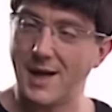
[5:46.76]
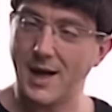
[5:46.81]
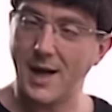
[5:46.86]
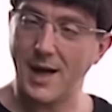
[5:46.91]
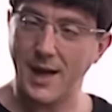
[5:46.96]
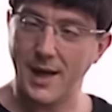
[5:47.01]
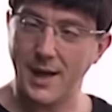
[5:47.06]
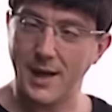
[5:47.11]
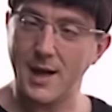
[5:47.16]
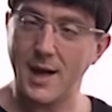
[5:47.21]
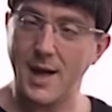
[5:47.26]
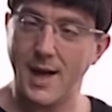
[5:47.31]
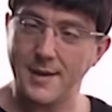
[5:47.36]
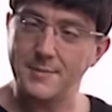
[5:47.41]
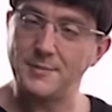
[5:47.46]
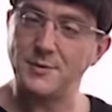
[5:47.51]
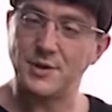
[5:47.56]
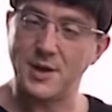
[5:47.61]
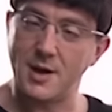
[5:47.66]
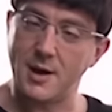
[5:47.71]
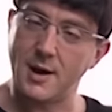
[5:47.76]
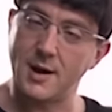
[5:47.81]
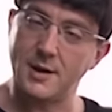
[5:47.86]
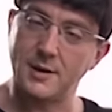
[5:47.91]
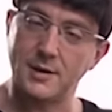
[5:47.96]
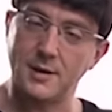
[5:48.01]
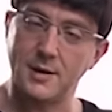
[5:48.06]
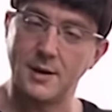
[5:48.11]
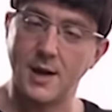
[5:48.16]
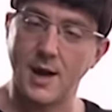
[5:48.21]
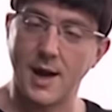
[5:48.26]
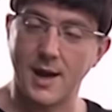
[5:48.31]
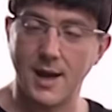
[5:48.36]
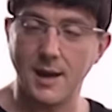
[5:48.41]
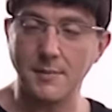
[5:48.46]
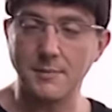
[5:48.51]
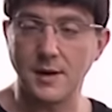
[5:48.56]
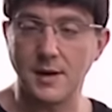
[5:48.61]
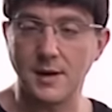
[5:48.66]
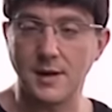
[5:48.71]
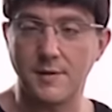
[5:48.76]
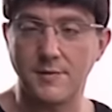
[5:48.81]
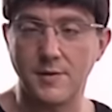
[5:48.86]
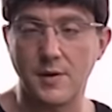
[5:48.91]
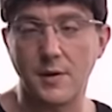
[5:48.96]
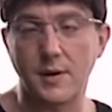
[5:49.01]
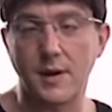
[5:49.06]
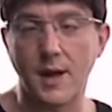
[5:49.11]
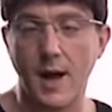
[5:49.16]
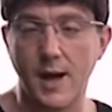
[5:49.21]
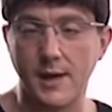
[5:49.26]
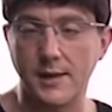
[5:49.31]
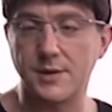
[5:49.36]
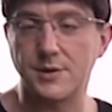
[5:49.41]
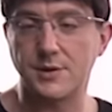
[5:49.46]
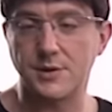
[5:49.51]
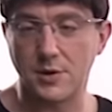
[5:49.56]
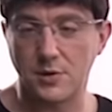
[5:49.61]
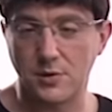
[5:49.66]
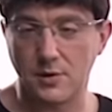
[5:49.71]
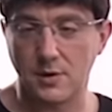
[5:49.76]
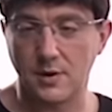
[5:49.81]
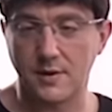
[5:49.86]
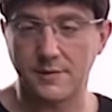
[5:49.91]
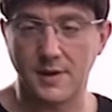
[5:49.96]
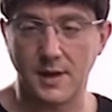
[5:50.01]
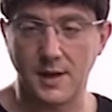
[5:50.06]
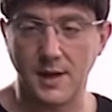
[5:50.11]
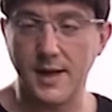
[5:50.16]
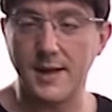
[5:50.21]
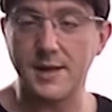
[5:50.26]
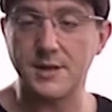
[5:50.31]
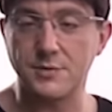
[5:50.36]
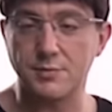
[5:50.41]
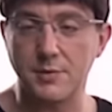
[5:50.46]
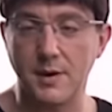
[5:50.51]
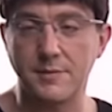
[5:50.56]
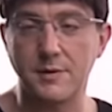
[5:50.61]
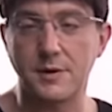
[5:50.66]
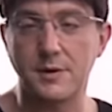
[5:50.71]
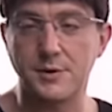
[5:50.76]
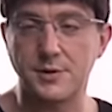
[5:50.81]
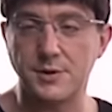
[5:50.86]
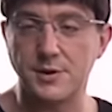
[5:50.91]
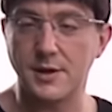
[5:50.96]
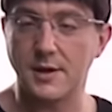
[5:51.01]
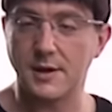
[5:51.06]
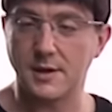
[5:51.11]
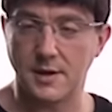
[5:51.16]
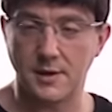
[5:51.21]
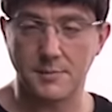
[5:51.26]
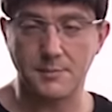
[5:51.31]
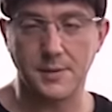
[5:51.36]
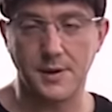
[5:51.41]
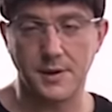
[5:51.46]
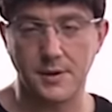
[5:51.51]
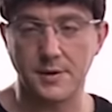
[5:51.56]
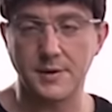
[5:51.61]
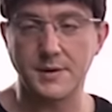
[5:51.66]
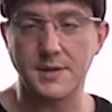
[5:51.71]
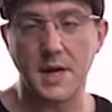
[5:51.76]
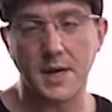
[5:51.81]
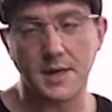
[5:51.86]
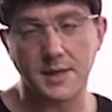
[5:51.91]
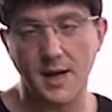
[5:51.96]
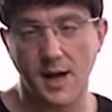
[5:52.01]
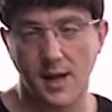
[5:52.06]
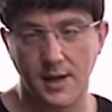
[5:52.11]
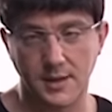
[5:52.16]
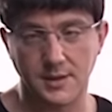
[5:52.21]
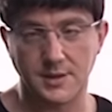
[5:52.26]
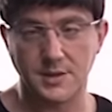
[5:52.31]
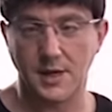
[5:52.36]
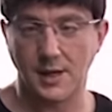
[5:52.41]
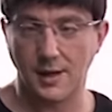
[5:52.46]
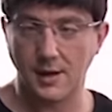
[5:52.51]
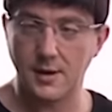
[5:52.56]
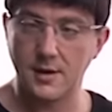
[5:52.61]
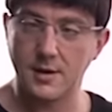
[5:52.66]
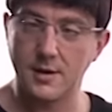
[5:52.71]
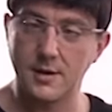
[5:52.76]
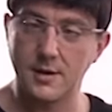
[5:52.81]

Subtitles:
Hi, I'm John, and I'm going to give you a guided tour of the latest revolution in computer technology,